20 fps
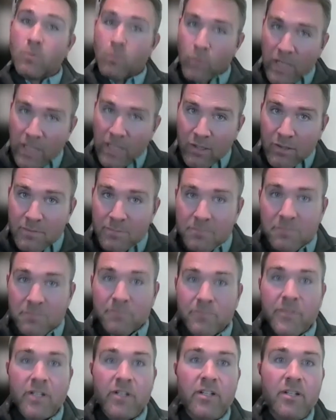Well,
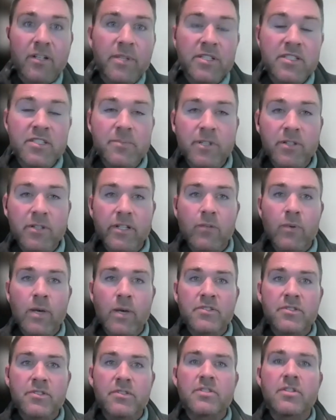there are going to be stability
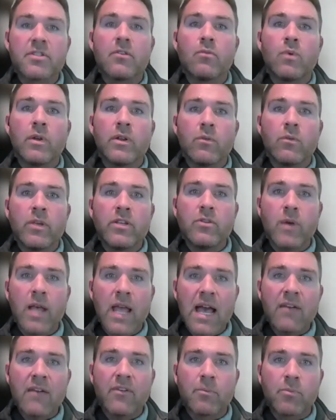questions. So when you
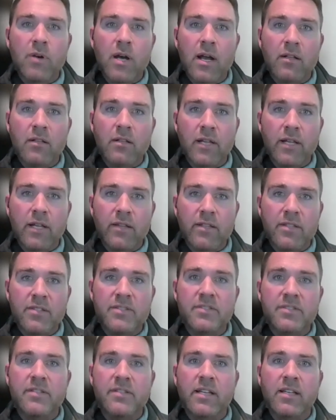have a product like
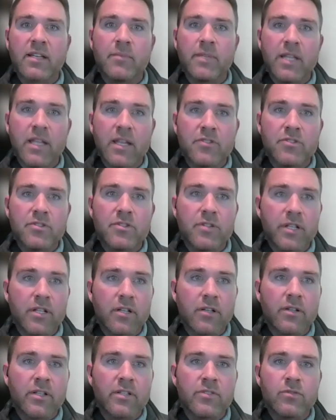this that can be
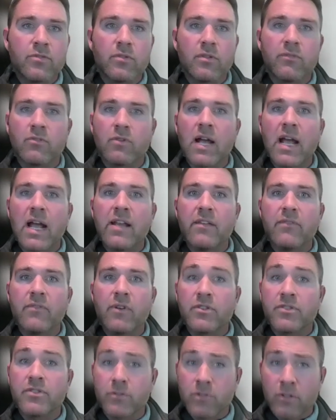engineered into a variety of
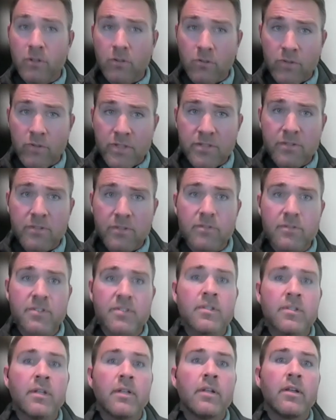also
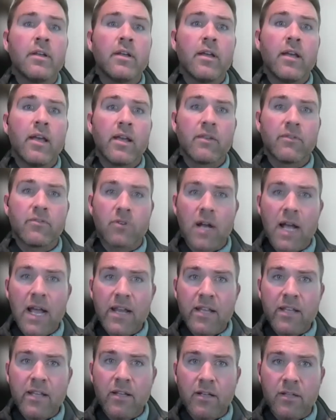co-crystals and a
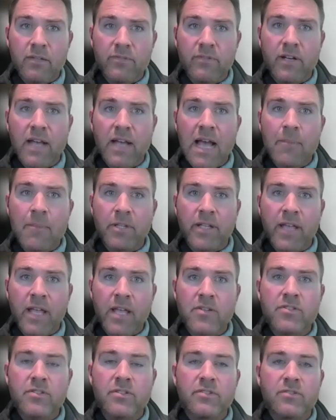variety of
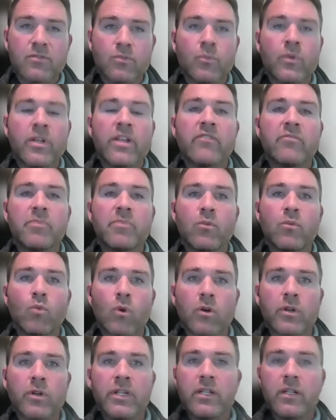applications, we have been
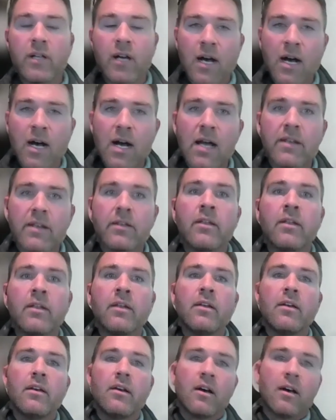working on
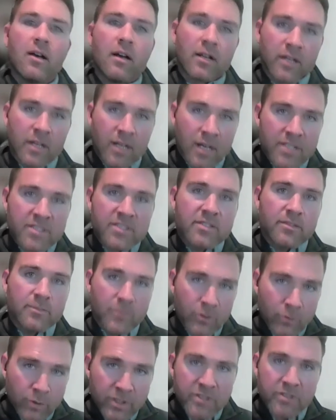a
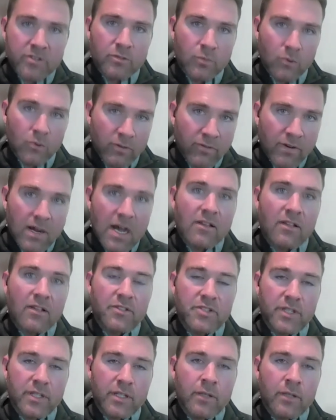custom crystal
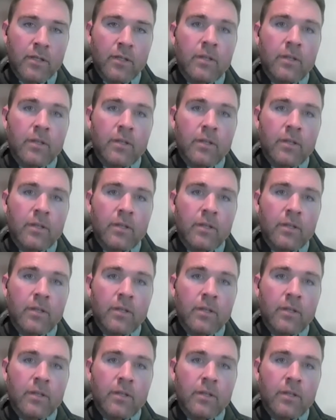morphology